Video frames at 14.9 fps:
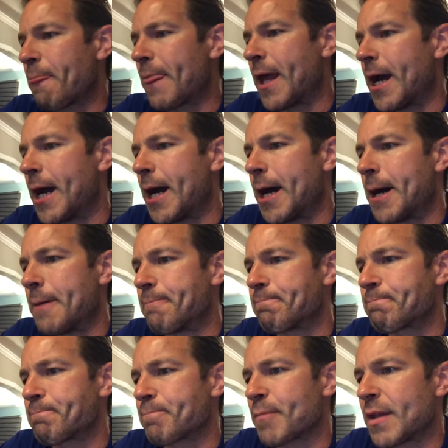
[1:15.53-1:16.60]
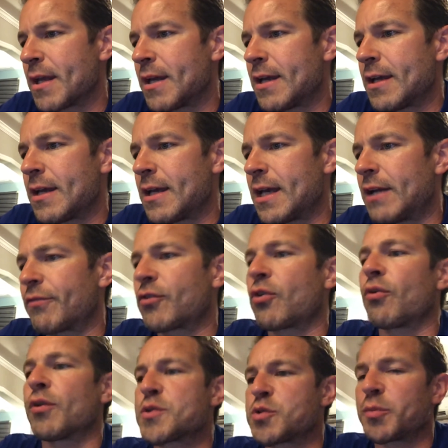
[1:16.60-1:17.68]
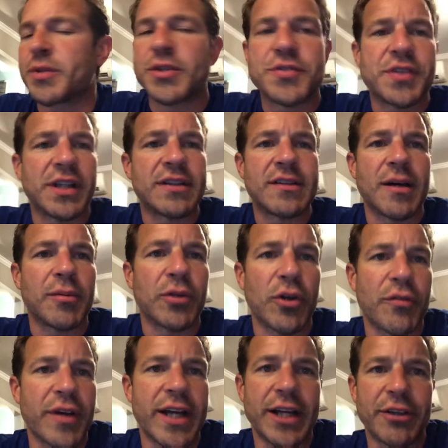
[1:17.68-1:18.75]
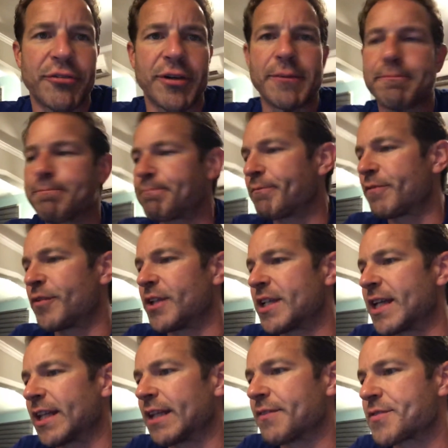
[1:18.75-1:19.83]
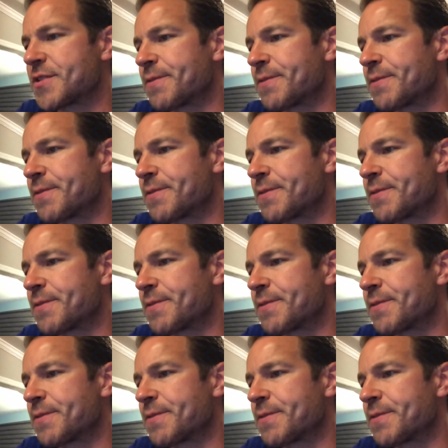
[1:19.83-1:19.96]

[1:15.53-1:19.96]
And of course, we'll be using a double overhand grip for the deadlifts.